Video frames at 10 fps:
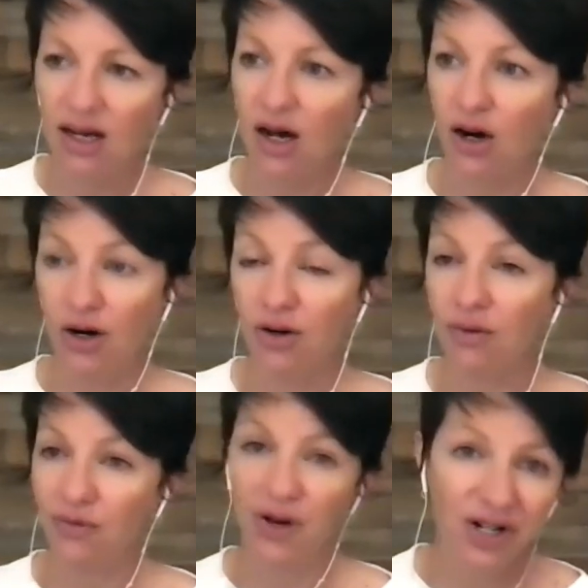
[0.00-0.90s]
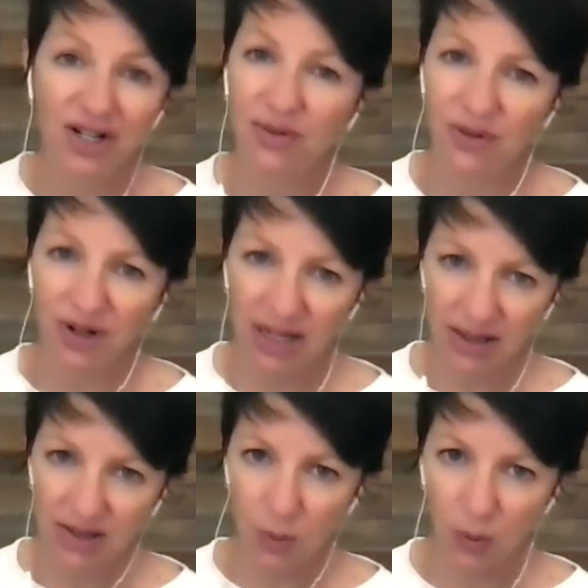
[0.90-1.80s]
are very different at
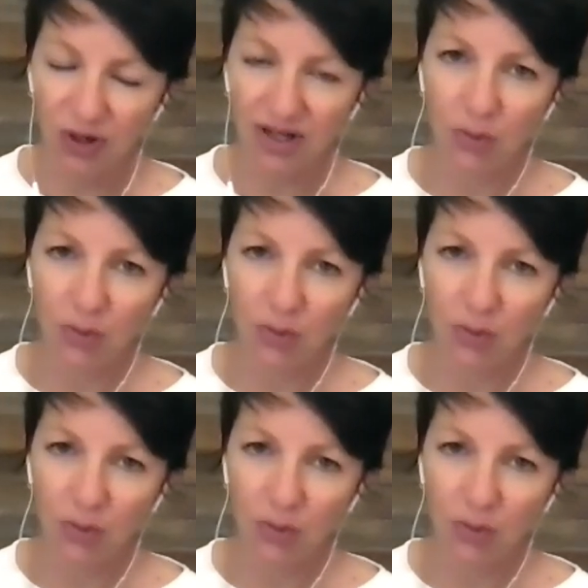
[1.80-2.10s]
this point,